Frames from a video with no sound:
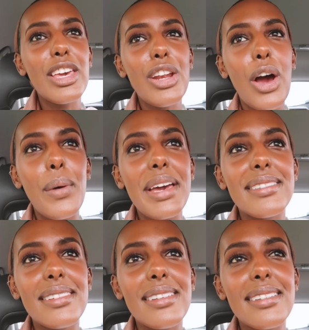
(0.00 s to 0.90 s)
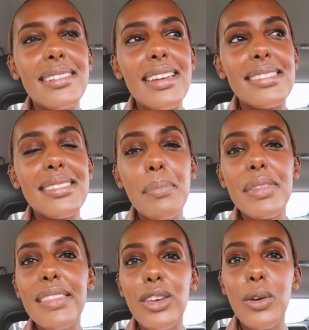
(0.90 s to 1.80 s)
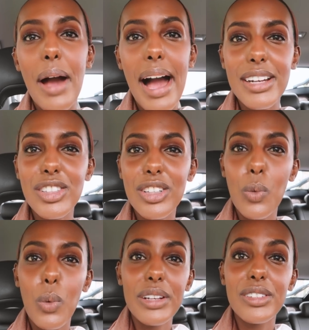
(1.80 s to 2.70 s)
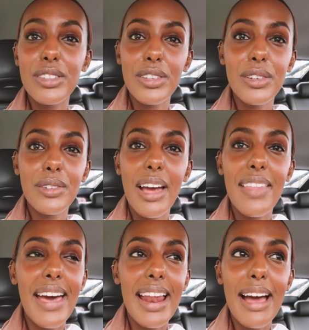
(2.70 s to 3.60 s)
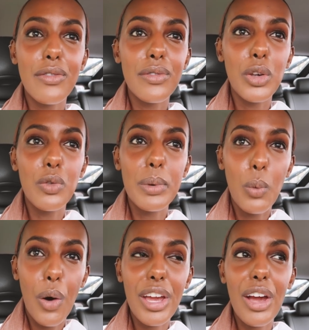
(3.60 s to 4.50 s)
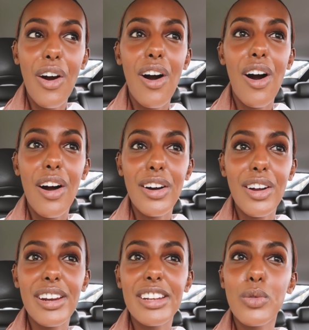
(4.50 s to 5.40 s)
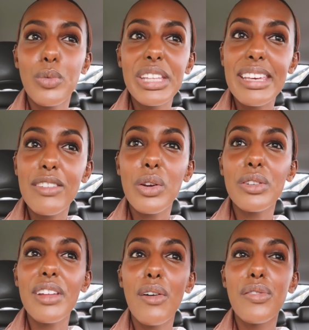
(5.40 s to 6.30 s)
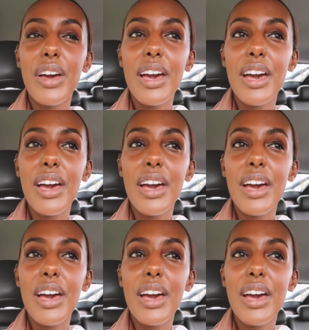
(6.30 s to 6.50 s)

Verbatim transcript: you know, is is something that you actually want to do and that have you've been working hard on to really give yourself